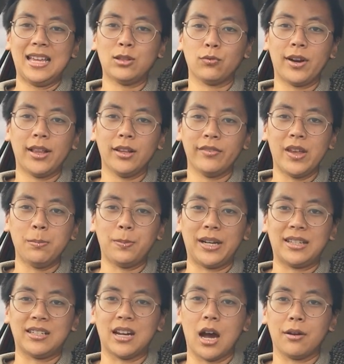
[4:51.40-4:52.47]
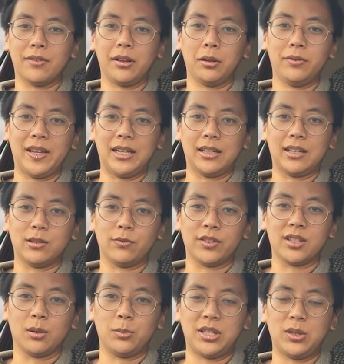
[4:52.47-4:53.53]
relevant, but it's not relevant because for
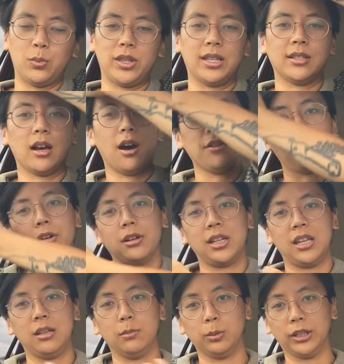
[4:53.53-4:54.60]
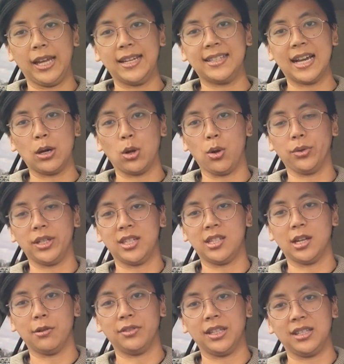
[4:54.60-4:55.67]
some reason with this author, he lays out all this
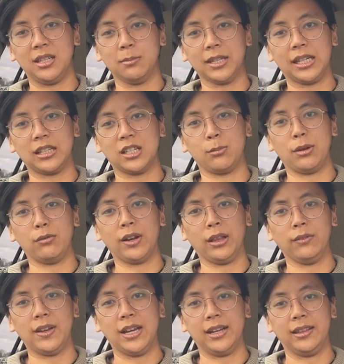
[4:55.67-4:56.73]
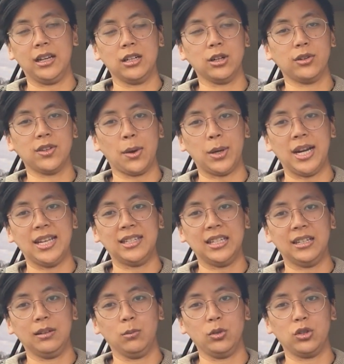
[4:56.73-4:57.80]
stuff that seems like it's going to be relevant, and then it turns out it
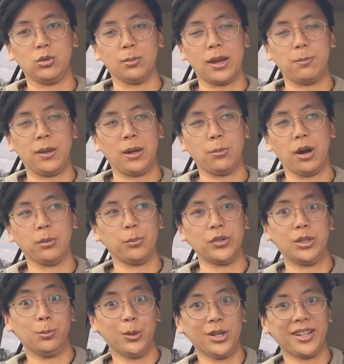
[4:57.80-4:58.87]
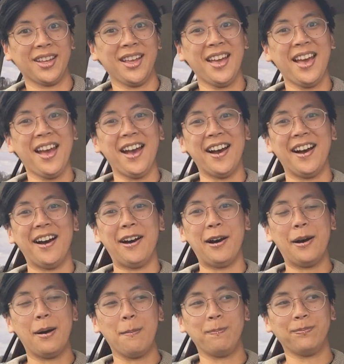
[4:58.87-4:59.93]
isn't, which is my big problem with the book.
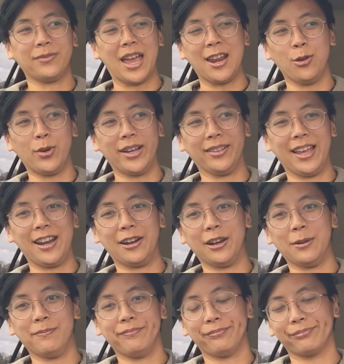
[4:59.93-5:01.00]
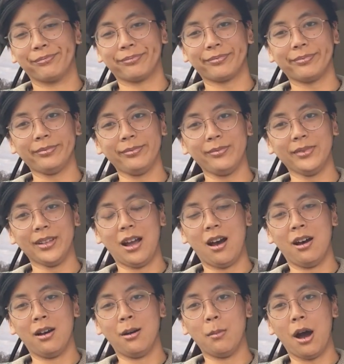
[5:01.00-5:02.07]
Anyway, later,
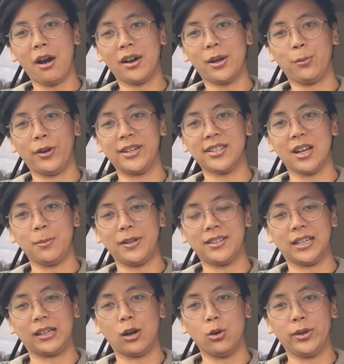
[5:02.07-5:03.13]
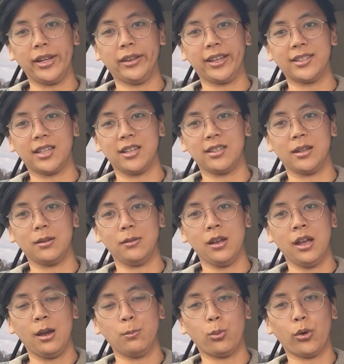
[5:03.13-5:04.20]
Ari brings up, he's like, oh, he likes kissing
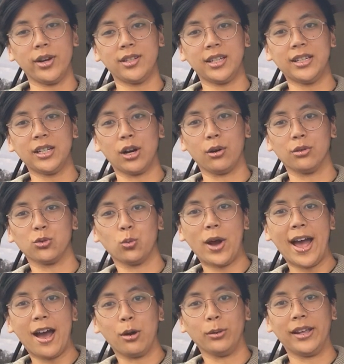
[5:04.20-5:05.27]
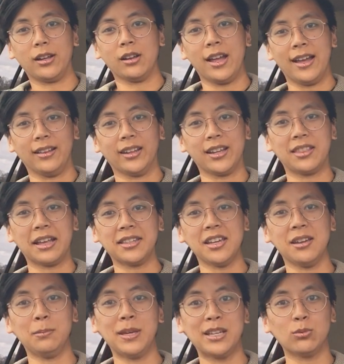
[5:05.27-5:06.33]
boys and girls. Wow, like that's
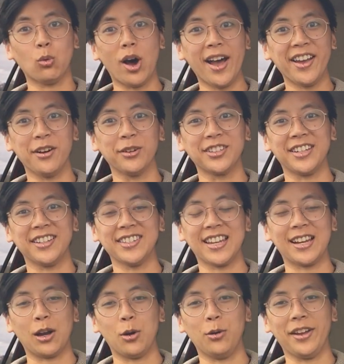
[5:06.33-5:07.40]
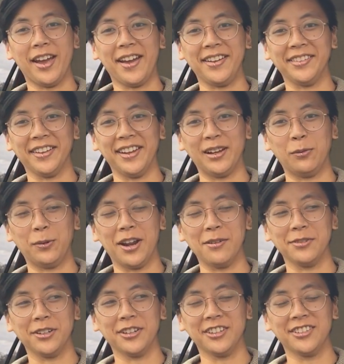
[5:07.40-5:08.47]
him. He's wild. And it's like, okay, like
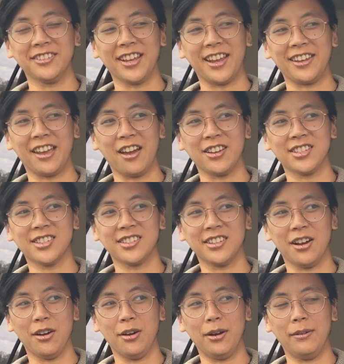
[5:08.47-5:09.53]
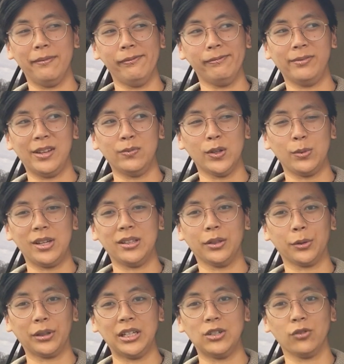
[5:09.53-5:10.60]
whatever, I guess. Even though he
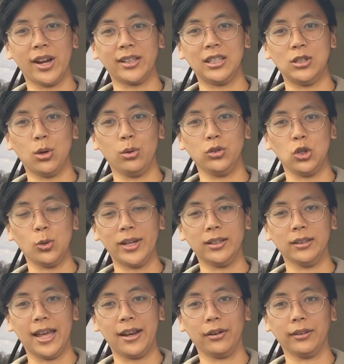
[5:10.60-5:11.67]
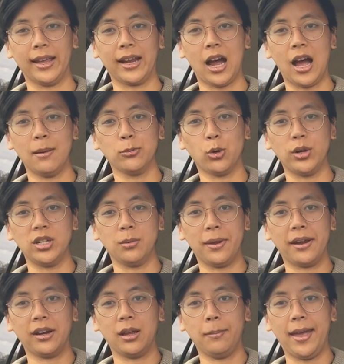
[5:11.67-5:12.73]
literally directly told you in a letter, like, I'm going to
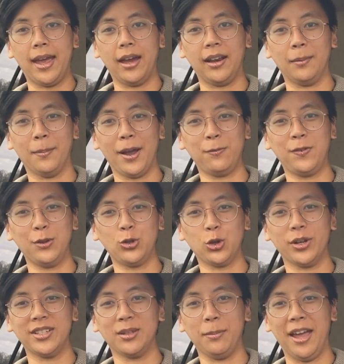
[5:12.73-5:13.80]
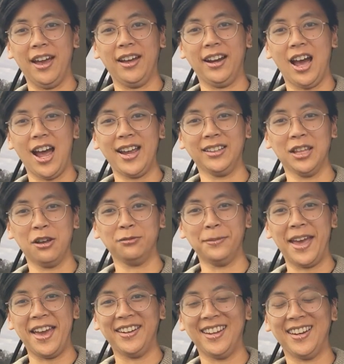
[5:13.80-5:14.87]
marry a man. My future is a man. I love
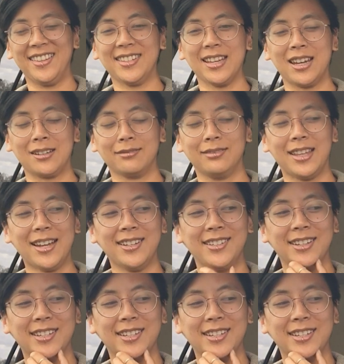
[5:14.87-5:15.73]
men. And it's like, that